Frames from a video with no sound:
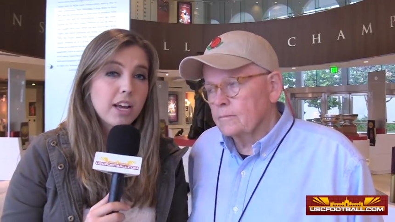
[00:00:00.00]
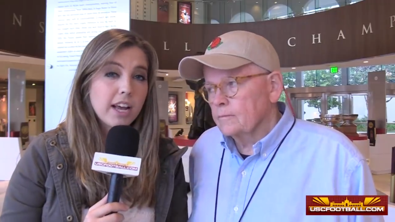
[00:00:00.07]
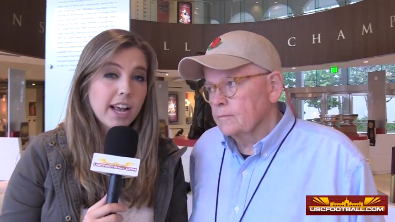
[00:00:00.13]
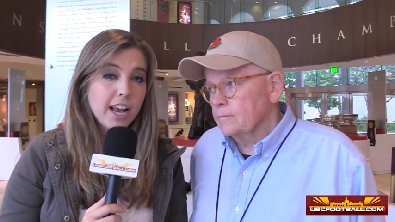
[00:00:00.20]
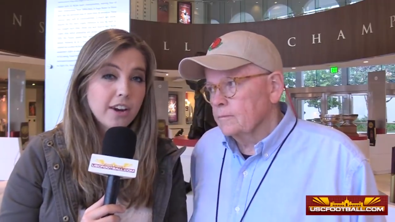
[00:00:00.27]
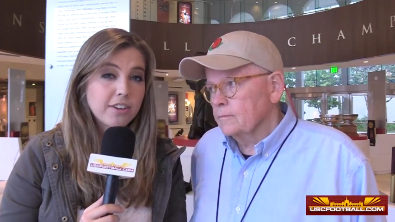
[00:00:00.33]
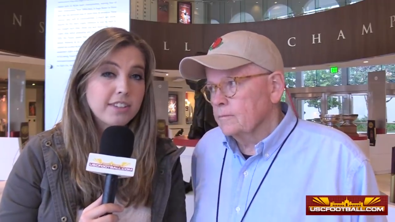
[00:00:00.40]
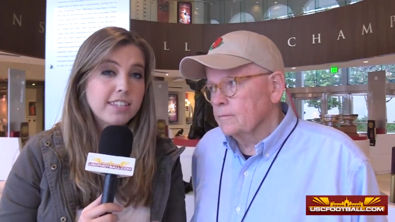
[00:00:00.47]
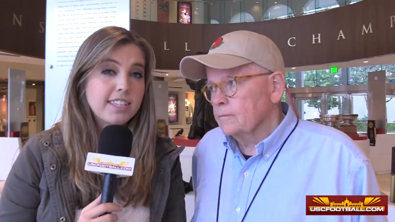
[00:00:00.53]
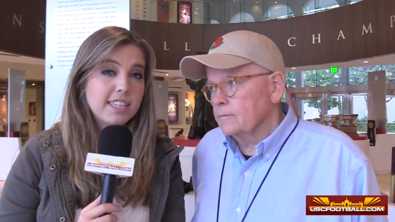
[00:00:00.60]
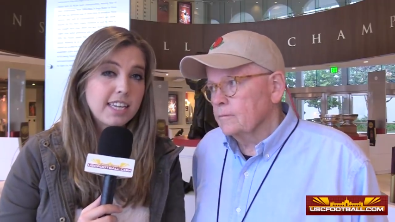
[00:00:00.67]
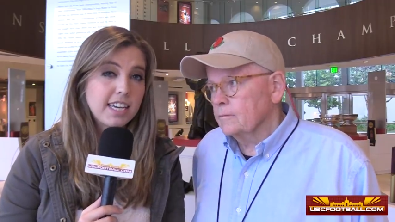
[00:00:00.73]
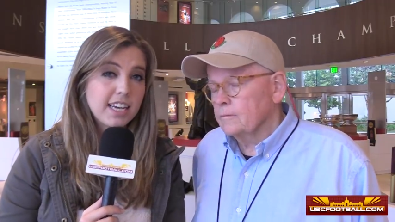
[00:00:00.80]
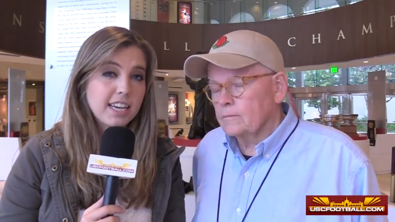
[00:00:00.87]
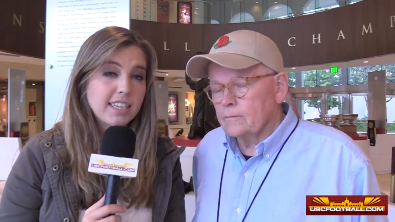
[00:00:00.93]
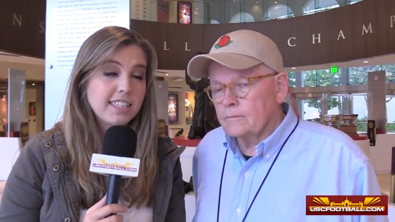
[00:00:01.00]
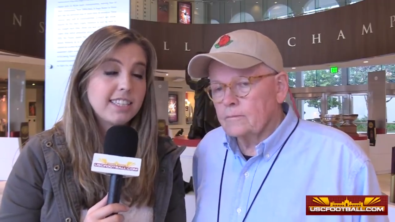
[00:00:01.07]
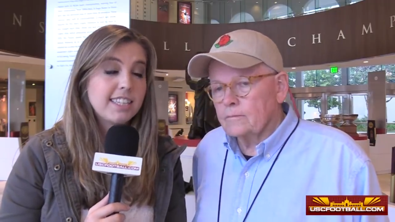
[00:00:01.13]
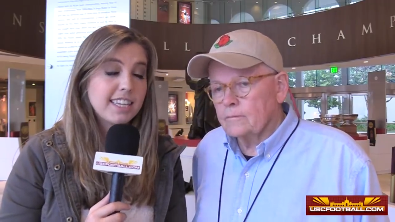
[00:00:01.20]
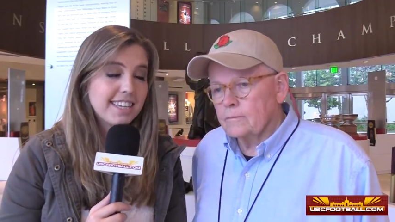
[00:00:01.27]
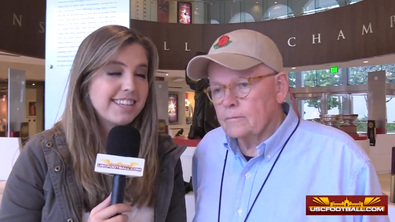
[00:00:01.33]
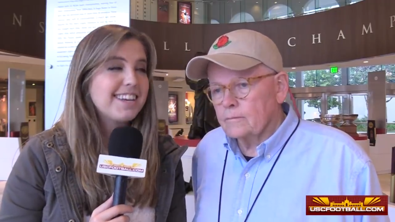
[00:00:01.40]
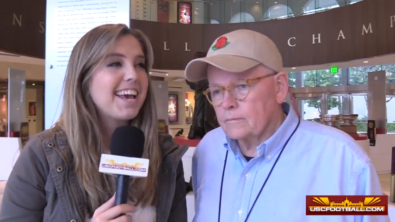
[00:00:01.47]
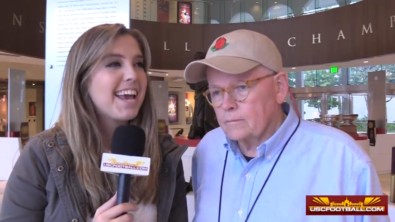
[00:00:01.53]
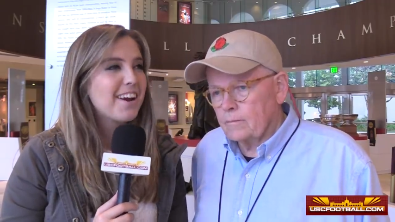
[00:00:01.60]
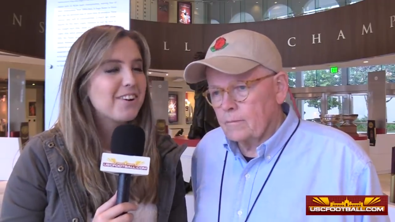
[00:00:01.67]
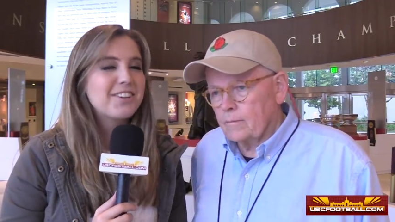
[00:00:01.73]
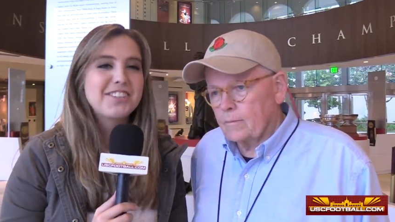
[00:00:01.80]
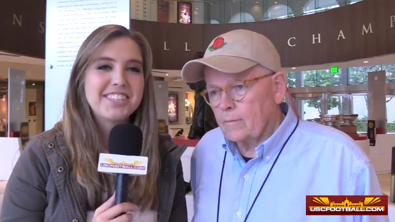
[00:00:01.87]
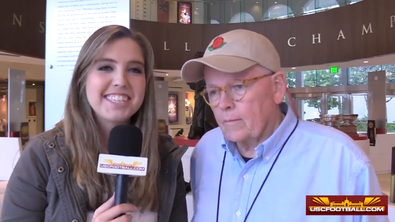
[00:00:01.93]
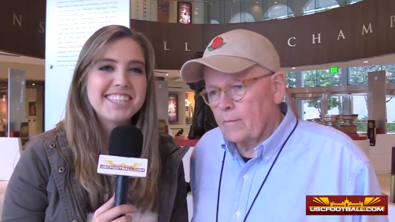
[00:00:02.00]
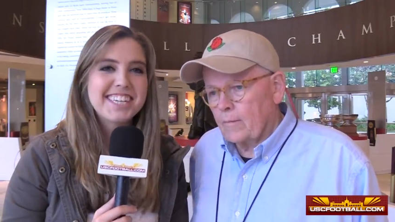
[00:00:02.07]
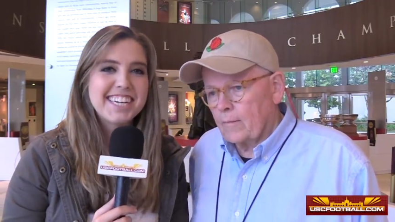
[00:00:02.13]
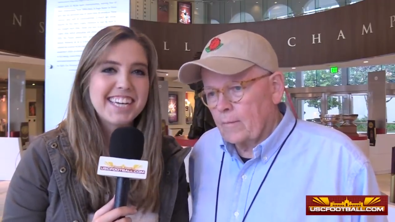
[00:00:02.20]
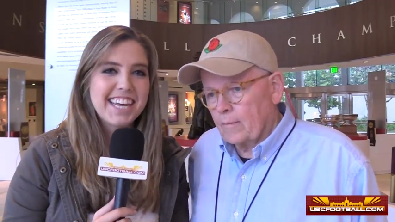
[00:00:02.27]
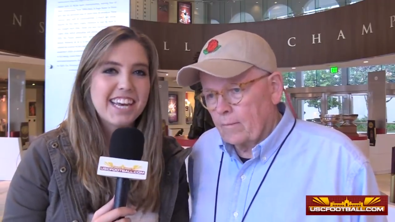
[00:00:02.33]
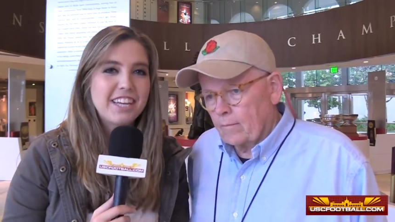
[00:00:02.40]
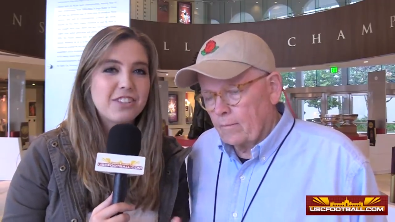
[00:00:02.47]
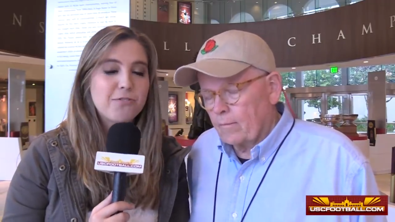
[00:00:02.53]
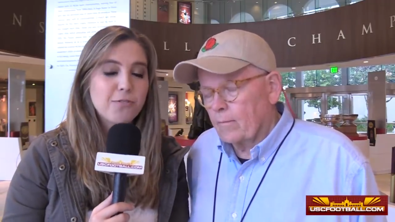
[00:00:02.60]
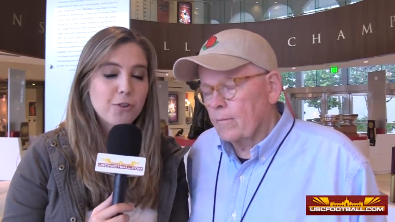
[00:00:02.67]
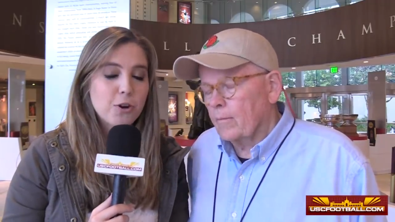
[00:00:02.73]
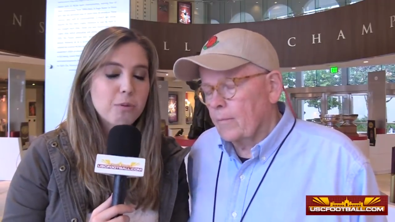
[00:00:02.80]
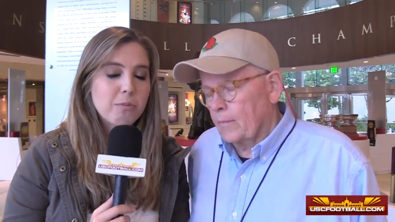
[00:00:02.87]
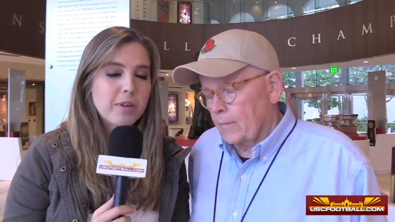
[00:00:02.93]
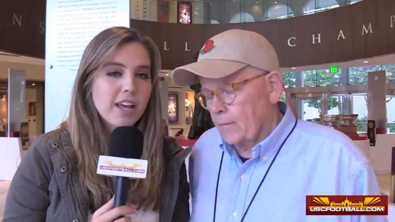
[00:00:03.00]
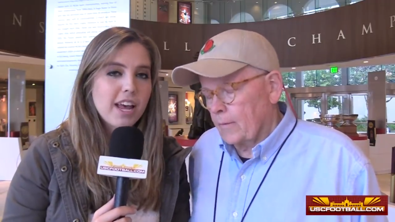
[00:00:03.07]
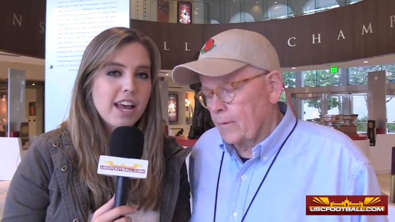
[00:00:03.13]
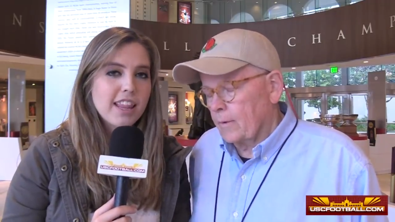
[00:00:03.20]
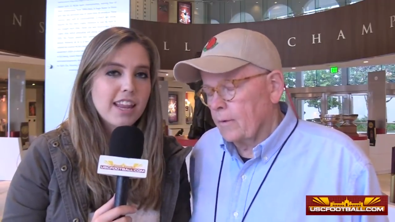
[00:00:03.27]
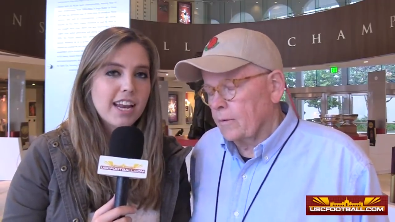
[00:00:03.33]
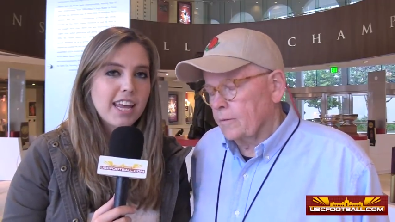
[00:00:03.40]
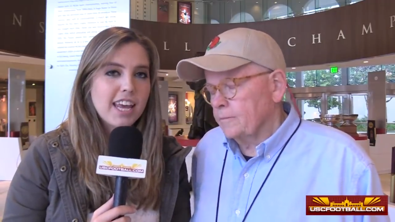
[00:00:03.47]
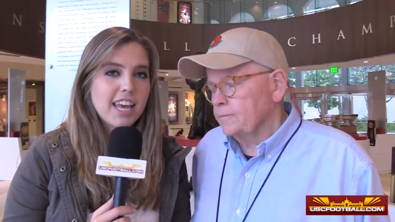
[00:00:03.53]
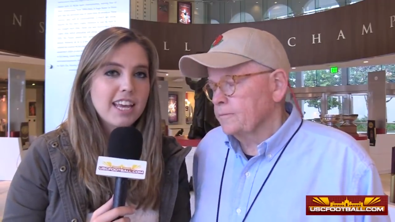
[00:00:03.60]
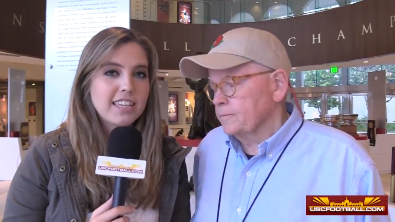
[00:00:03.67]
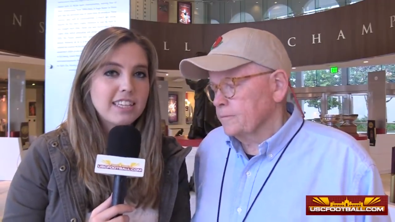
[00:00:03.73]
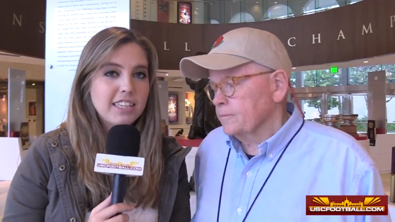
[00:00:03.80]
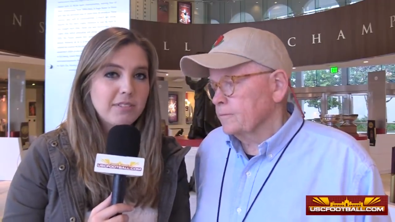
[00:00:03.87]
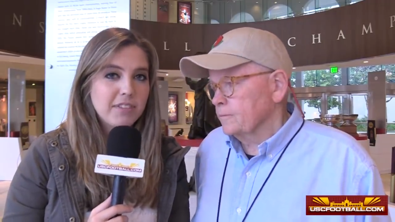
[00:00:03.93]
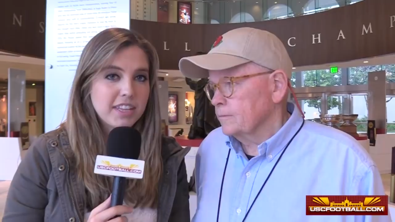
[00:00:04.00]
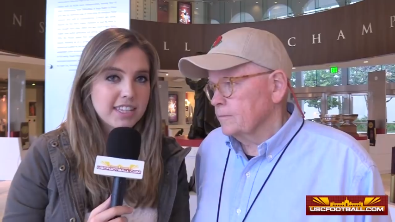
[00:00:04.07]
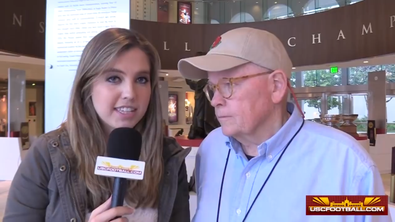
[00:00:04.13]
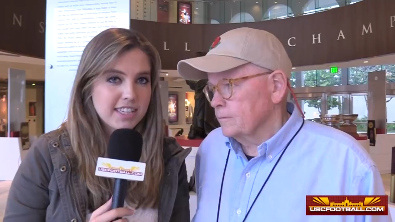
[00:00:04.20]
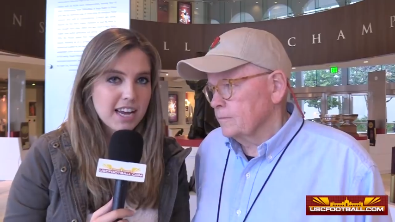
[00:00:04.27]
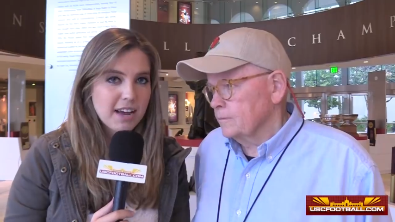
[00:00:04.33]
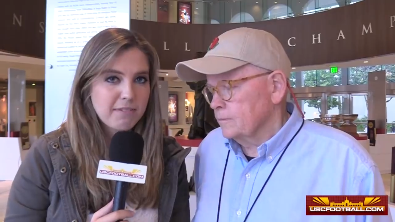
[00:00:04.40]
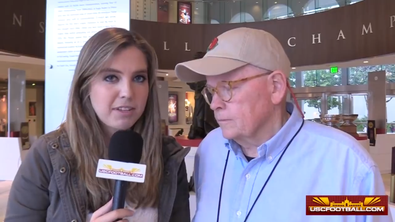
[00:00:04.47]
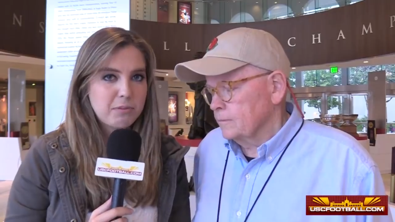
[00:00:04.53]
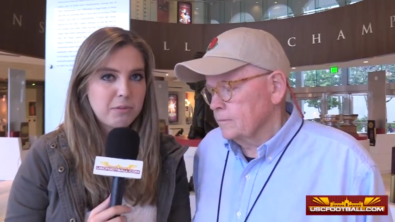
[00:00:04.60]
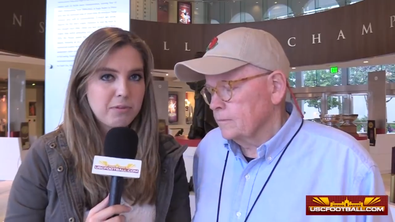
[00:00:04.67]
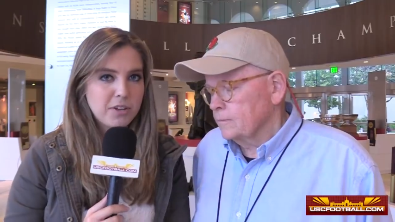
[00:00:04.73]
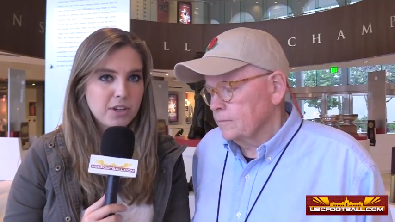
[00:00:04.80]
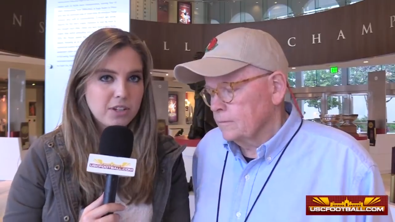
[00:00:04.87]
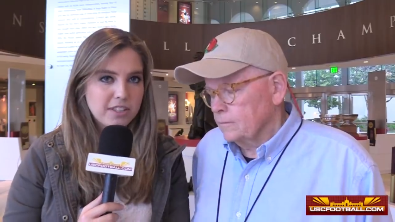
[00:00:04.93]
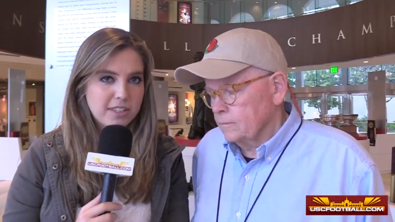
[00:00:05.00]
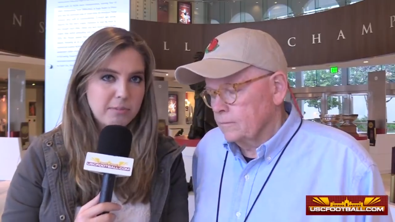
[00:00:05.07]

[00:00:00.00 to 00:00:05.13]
Speaker 1: uh, Eric Z- Eric Ziskin, he confirmed that he is leaving the staff. He's moving on to